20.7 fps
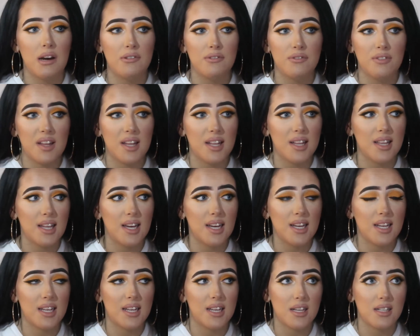I feel
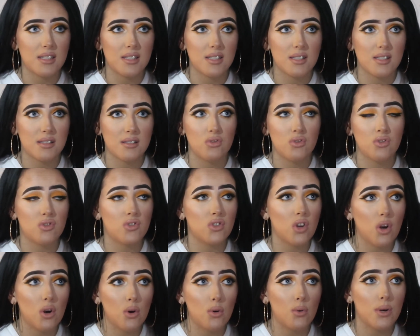like it's
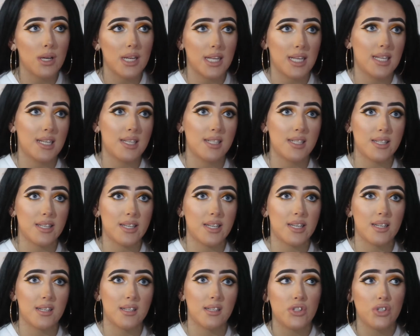so
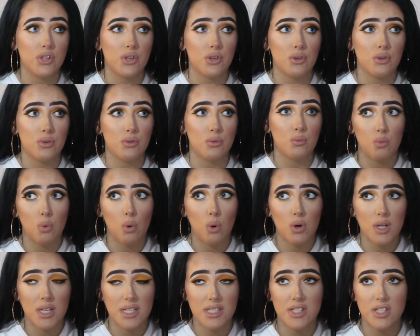easy to
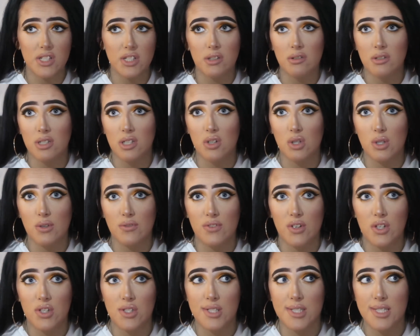walk into uni on the
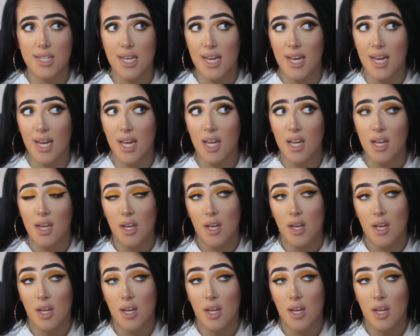first day